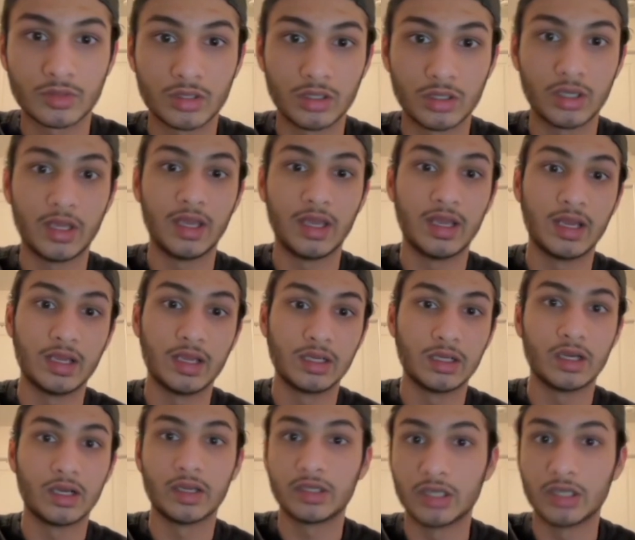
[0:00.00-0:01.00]
and
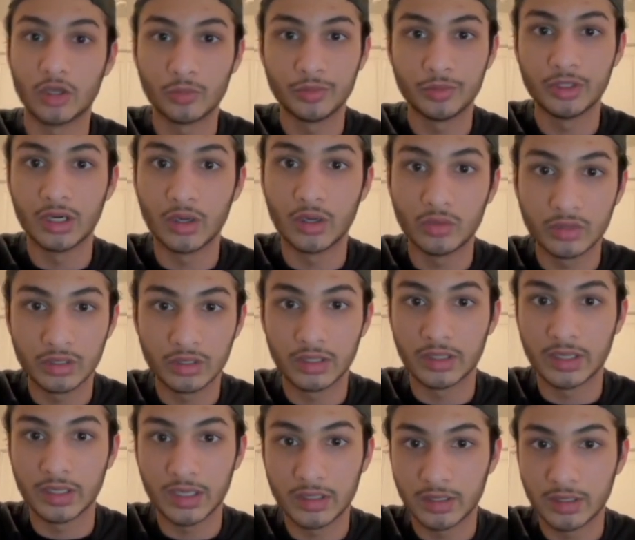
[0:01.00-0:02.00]
I can help you out.
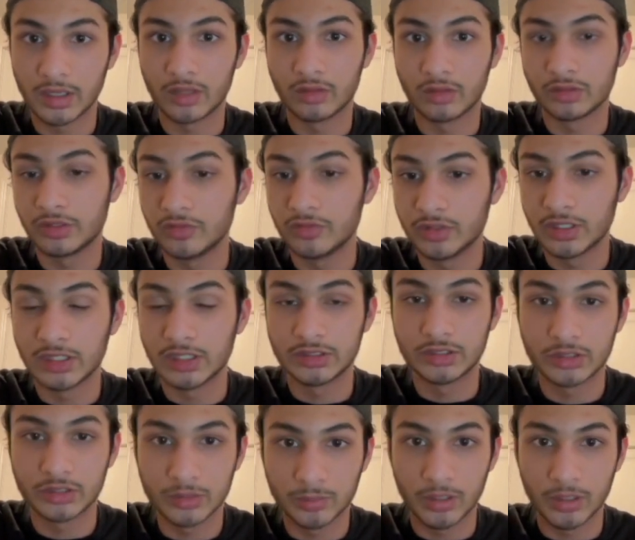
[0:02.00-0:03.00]
Again, I'll give you guys the
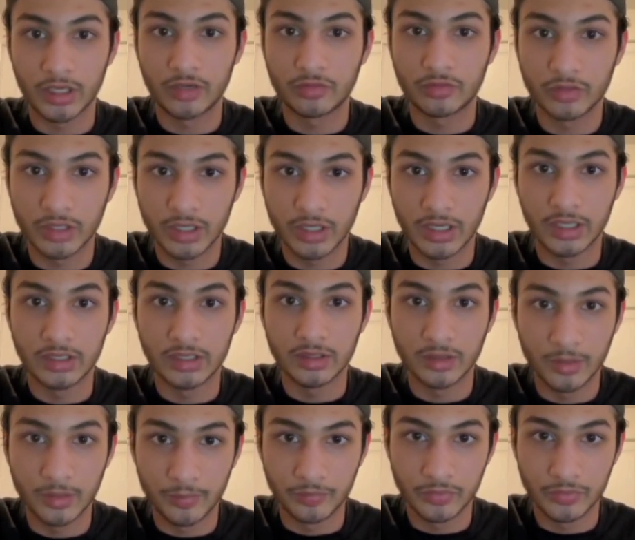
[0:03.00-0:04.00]
supplier for
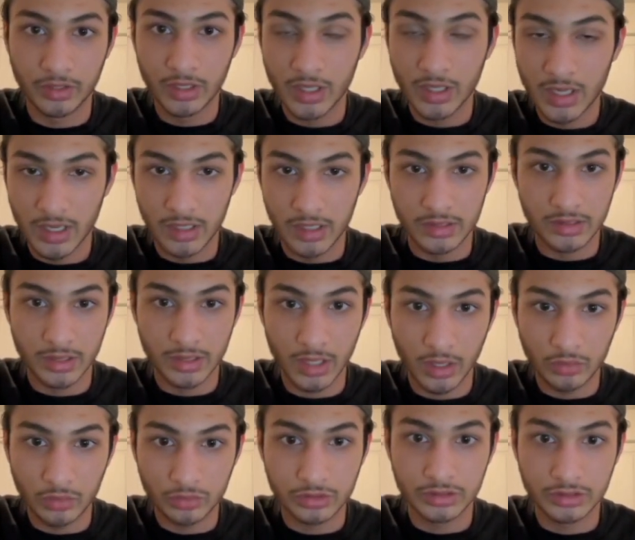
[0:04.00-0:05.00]
the aged
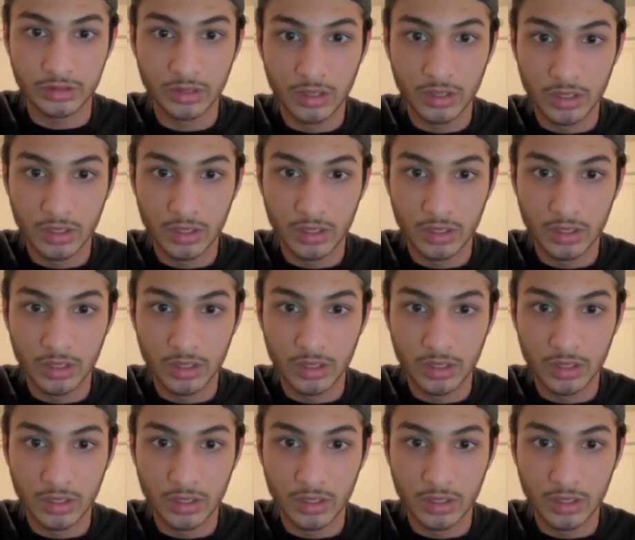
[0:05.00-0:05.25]
accounts.